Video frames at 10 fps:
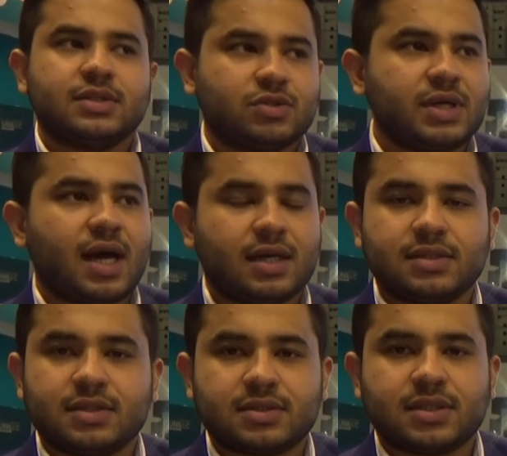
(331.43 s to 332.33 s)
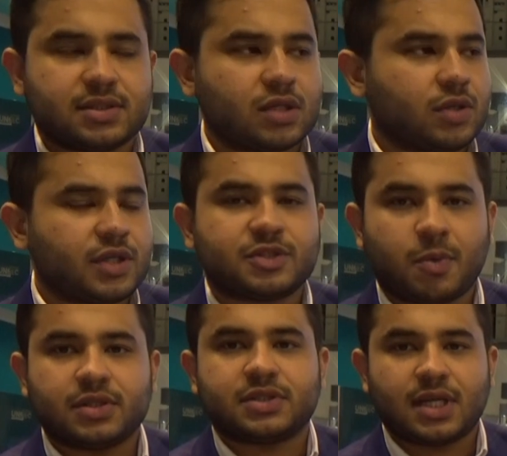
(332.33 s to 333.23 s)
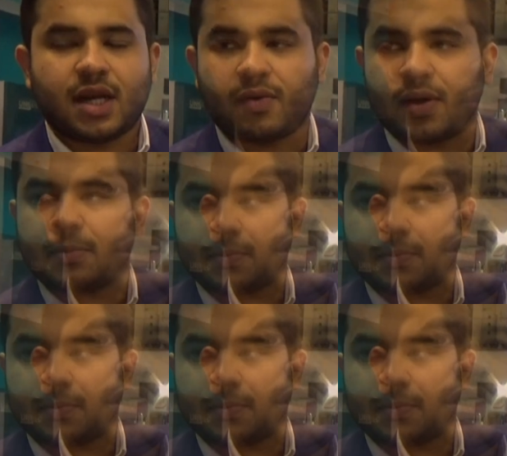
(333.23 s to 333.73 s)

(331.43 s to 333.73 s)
So yeah, it's a good response till now.